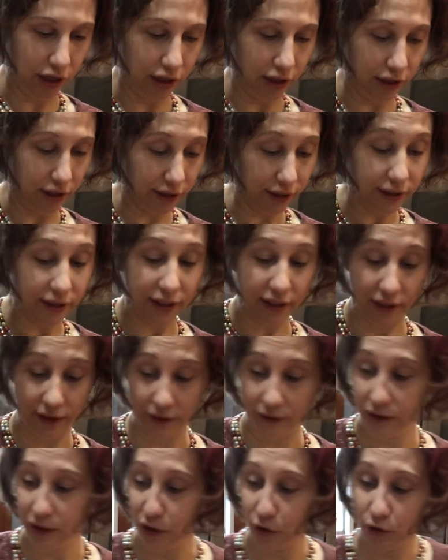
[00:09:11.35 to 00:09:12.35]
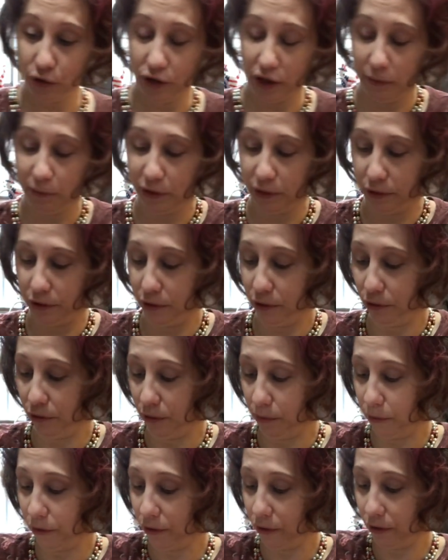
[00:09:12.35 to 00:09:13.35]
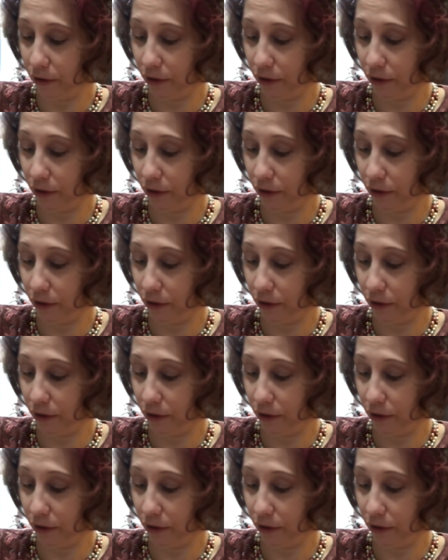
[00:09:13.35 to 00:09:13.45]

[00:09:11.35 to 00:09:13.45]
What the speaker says: This is a crap load of crumbs.